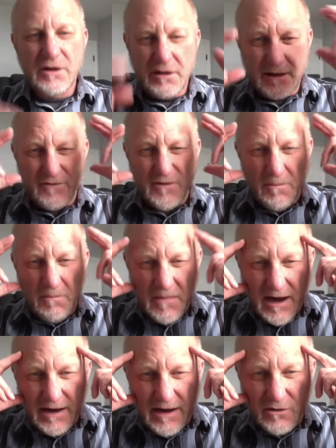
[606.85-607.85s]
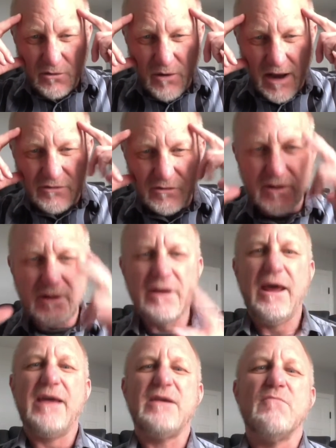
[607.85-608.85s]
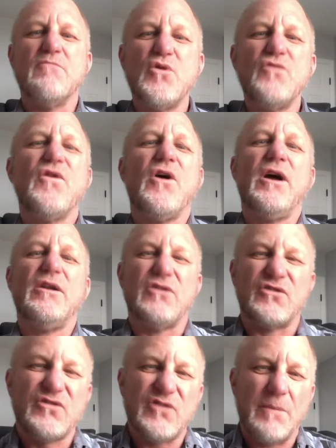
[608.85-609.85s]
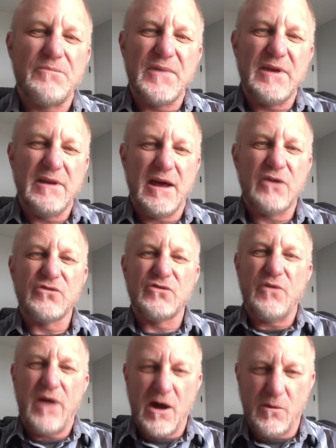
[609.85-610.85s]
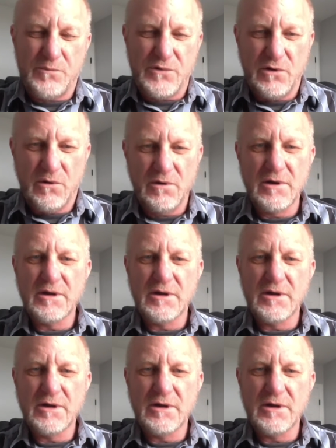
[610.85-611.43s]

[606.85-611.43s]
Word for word: you give your mind a rest, and you move on to something else to help you.